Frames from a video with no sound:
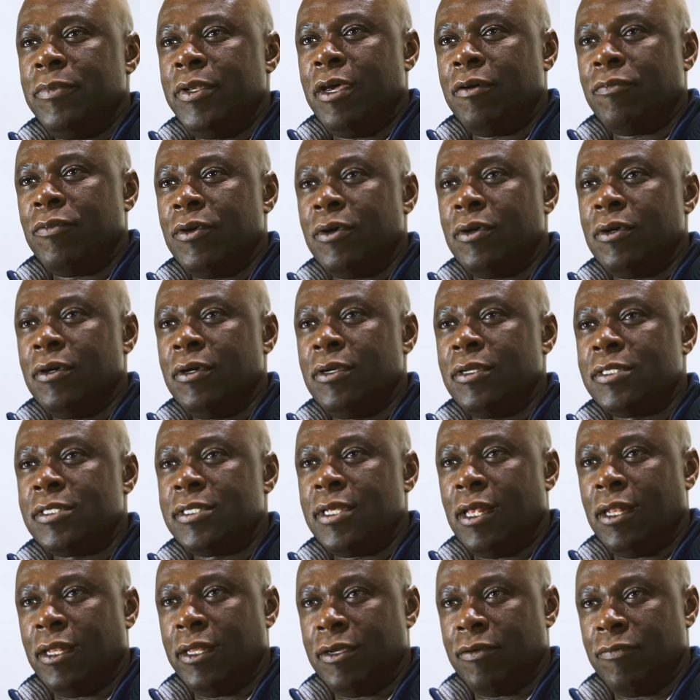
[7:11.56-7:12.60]
never
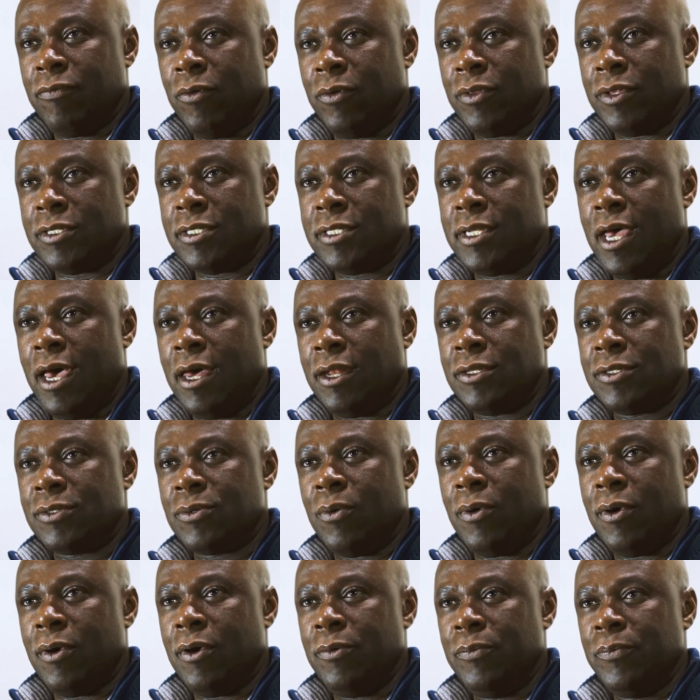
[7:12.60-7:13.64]
settling for the status
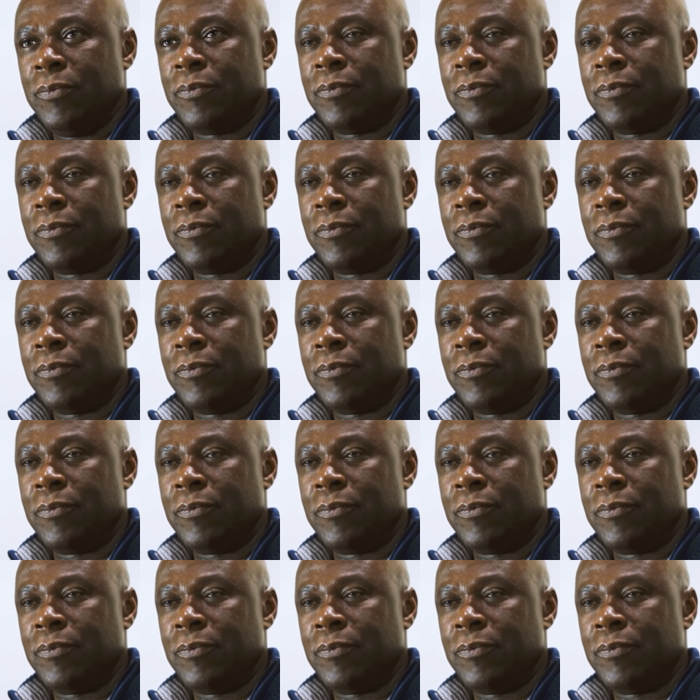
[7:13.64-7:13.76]
quo.